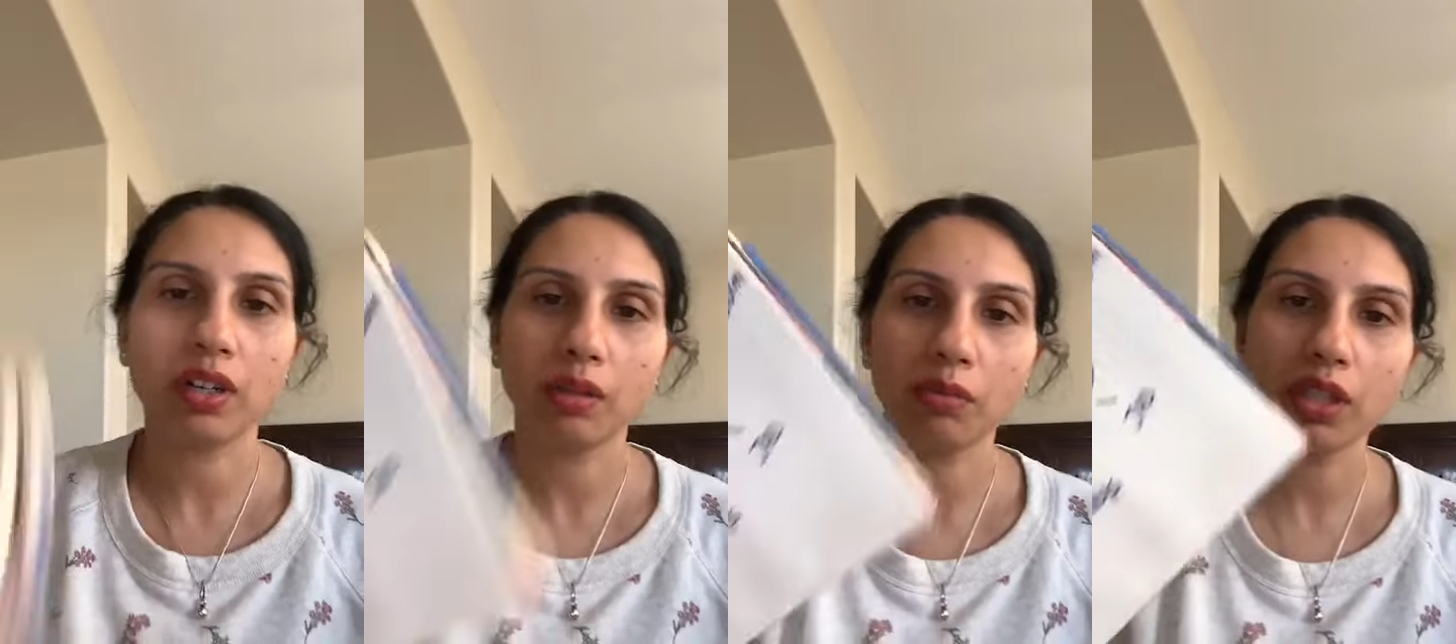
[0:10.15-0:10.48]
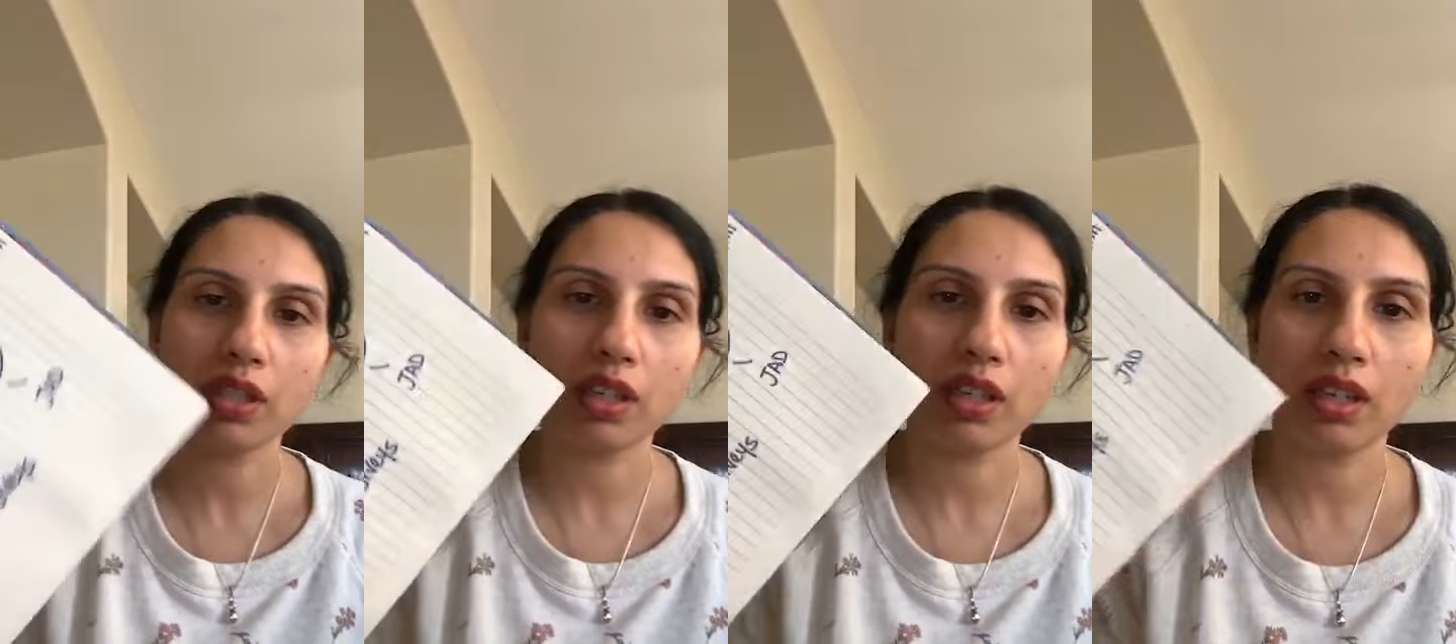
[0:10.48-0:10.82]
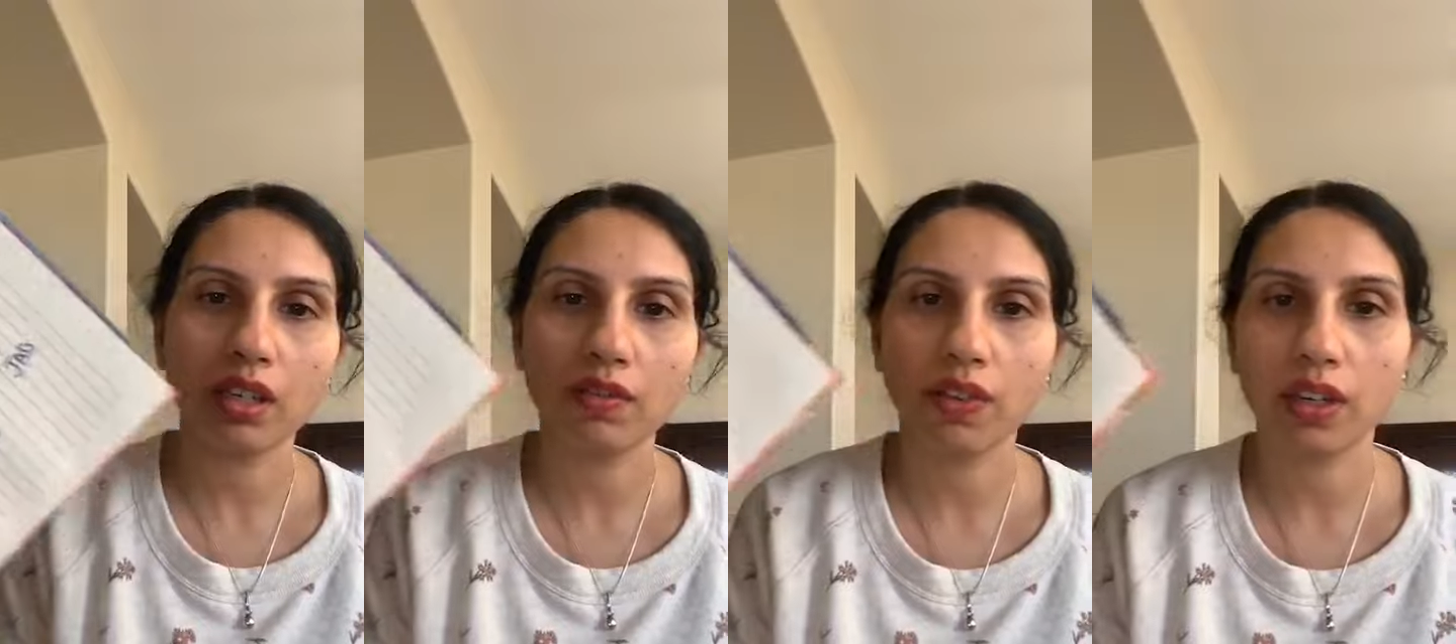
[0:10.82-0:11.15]
Let me
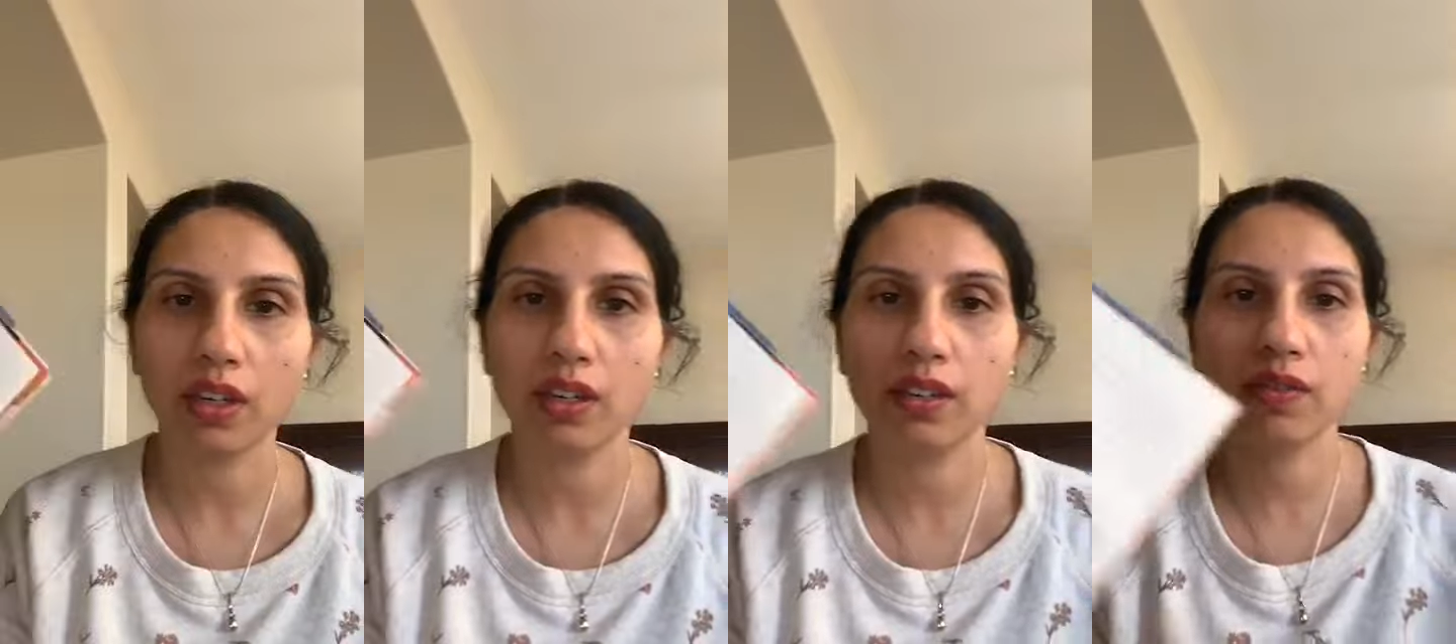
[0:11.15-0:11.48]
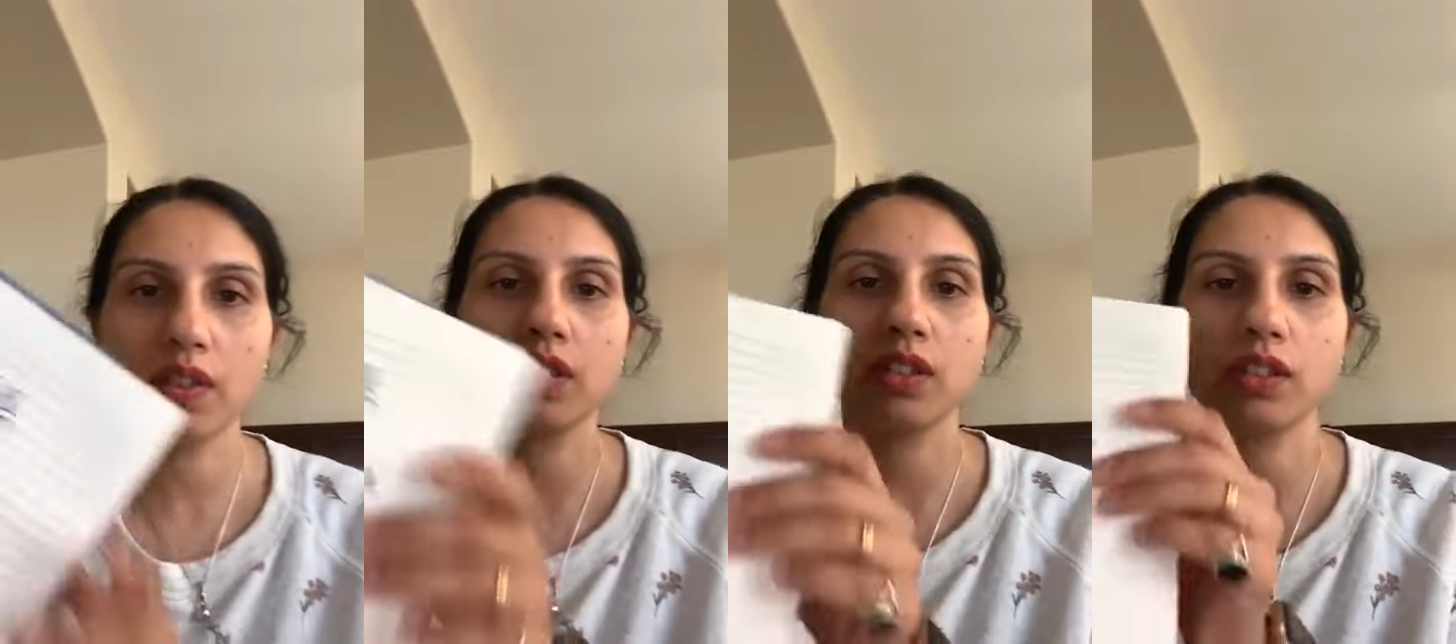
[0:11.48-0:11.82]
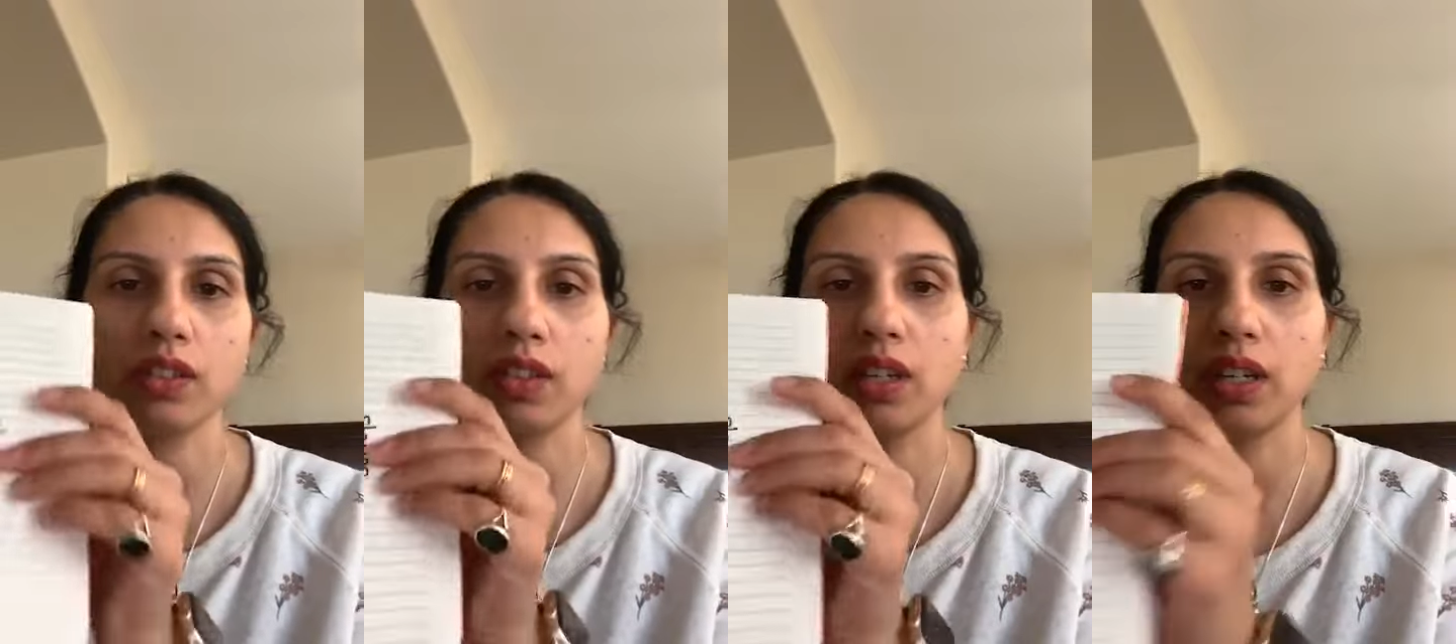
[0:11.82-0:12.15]
see if this
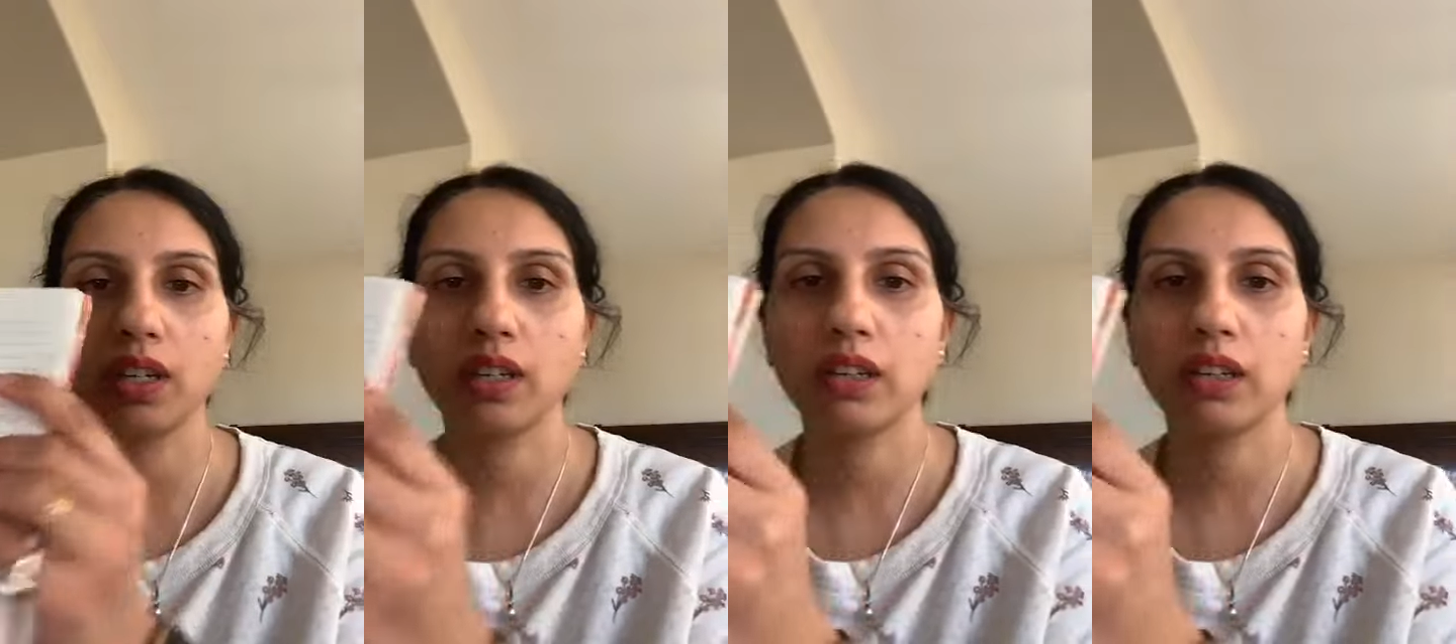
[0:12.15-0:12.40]
looks right.